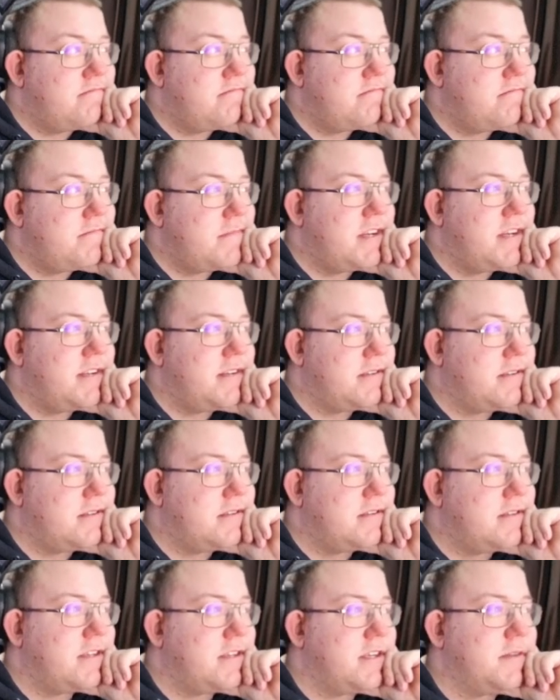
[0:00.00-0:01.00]

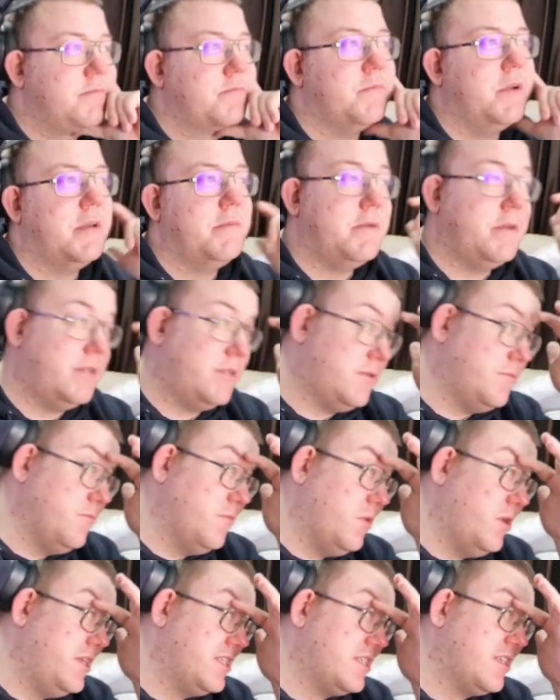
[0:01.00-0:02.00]
It's, I think, maybe
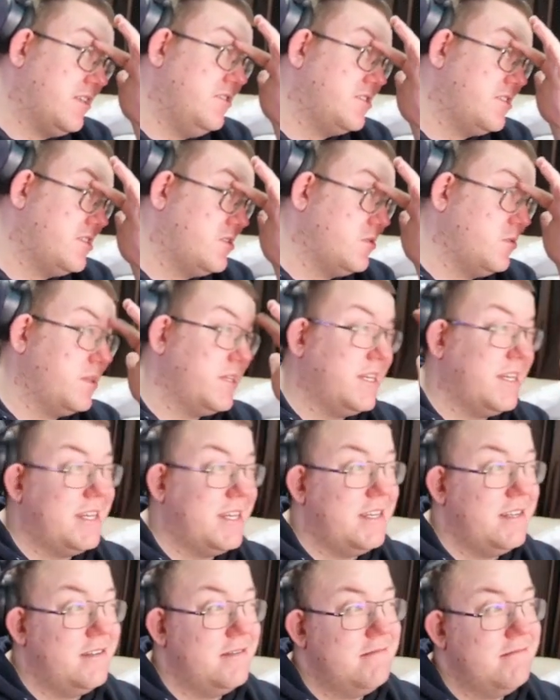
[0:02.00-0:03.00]
when it's close to
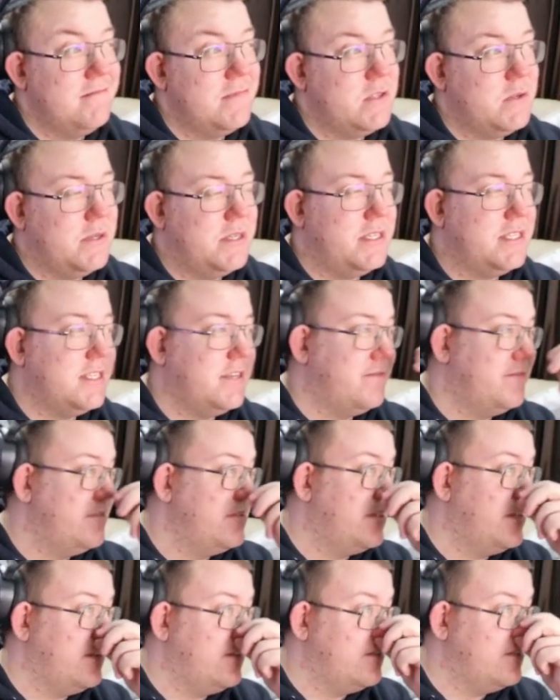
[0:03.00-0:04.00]

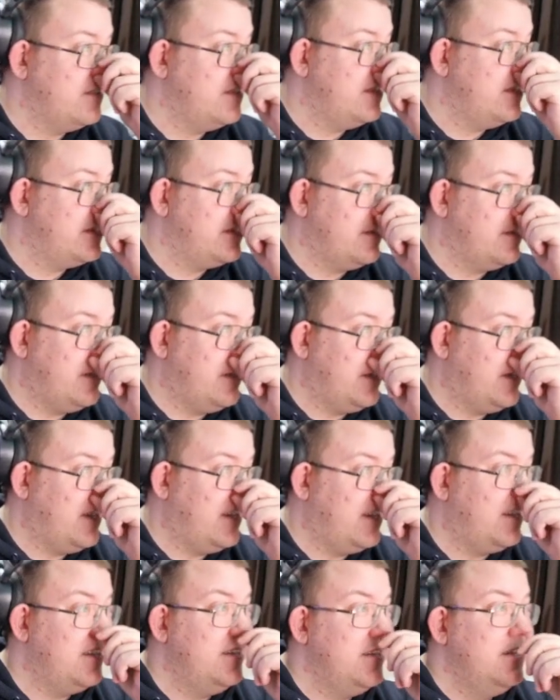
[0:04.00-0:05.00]
27,000 yen, something like that,
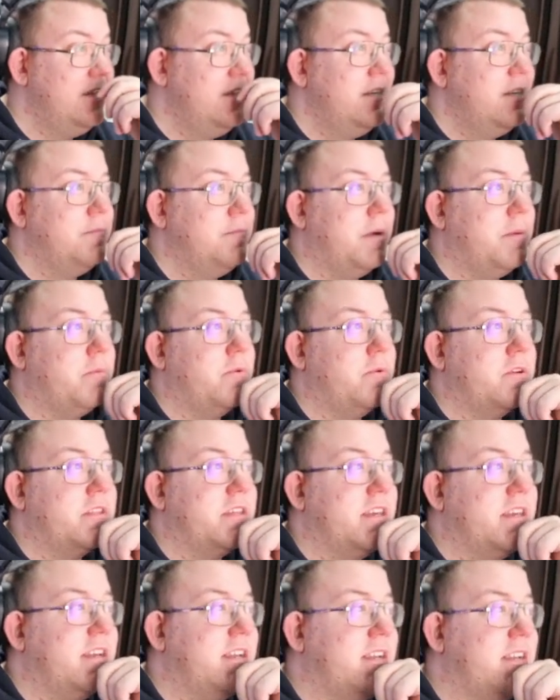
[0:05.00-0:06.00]
might be worth
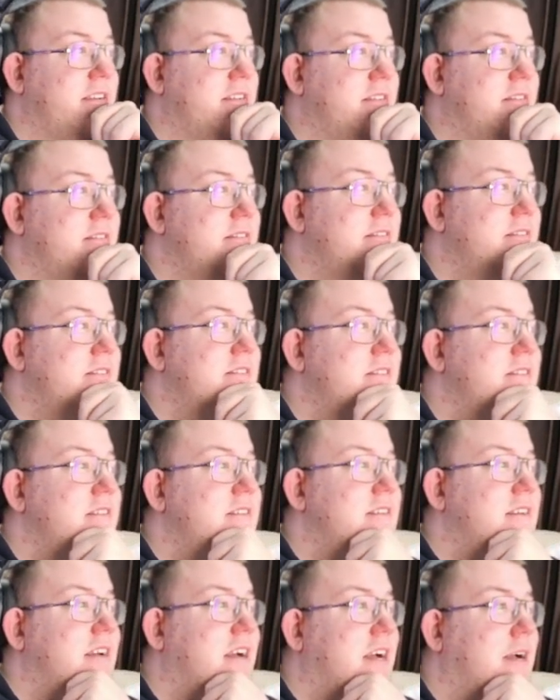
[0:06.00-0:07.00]
getting.
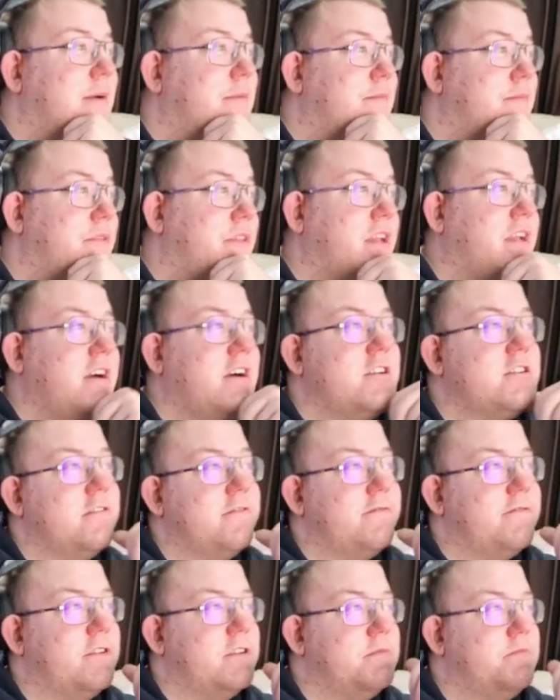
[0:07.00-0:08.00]
The cast
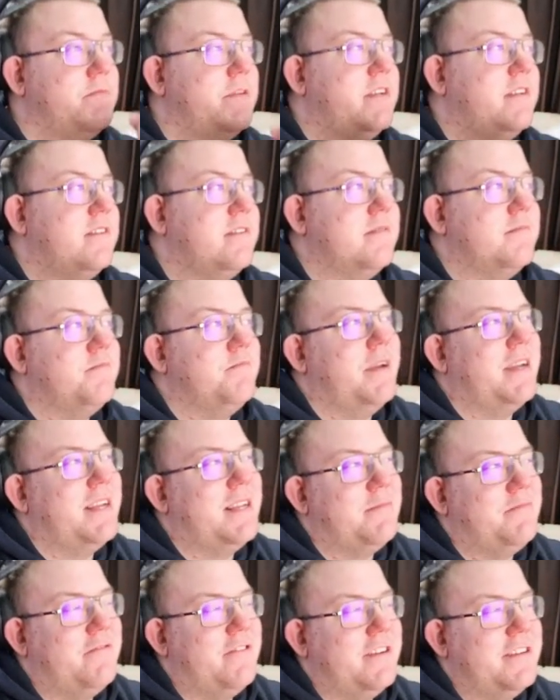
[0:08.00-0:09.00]
off does make the
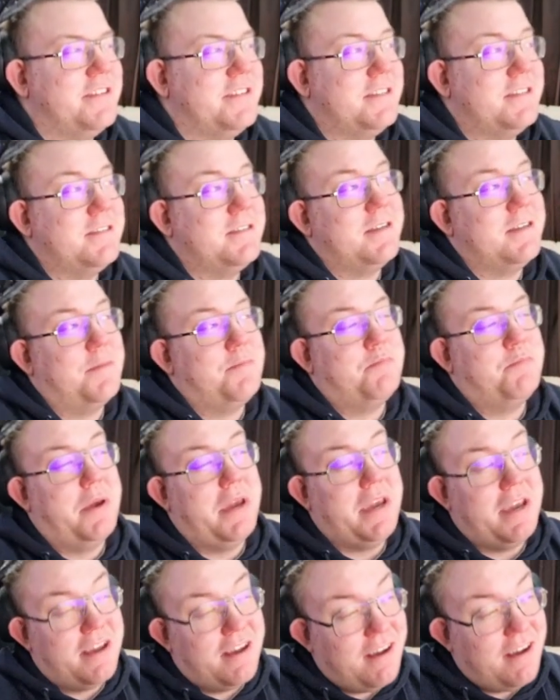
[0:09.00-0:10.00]
price a
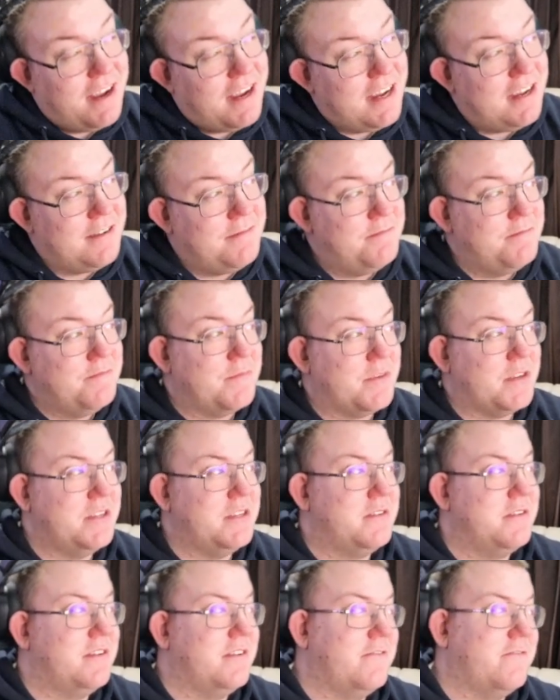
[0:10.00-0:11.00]
bit higher,
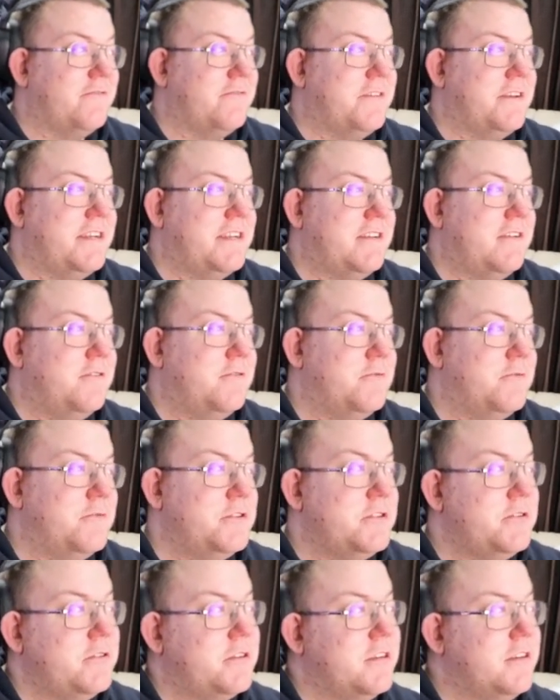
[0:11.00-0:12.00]
considering freeing don't always
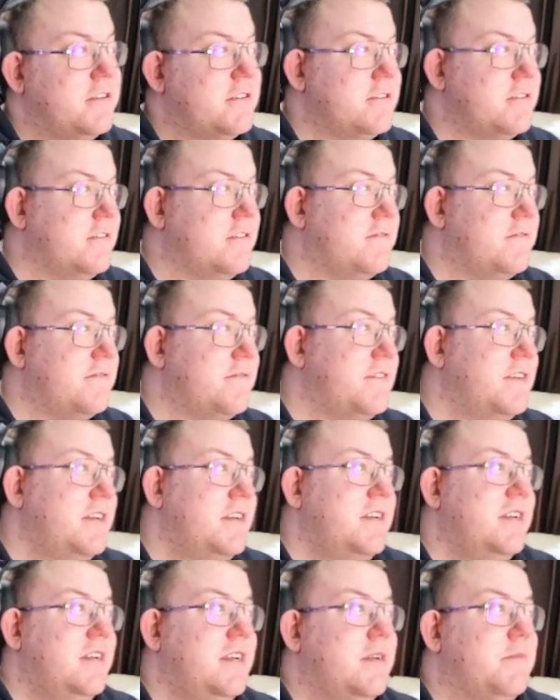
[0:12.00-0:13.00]
do cast off,
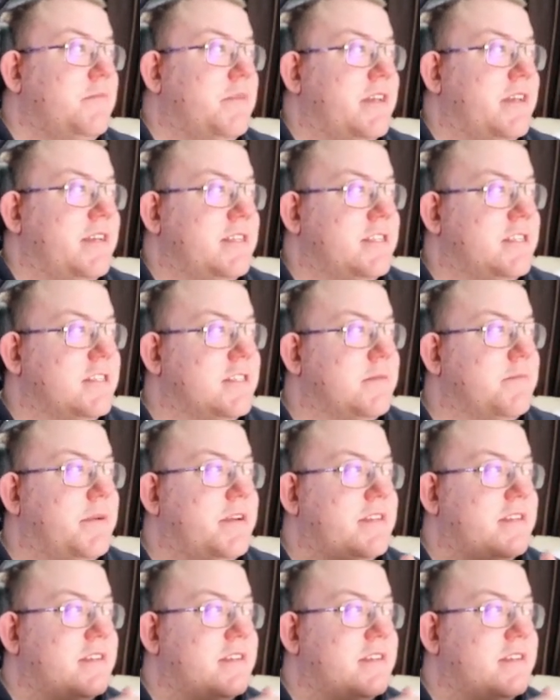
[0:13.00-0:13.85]
but it is just a basic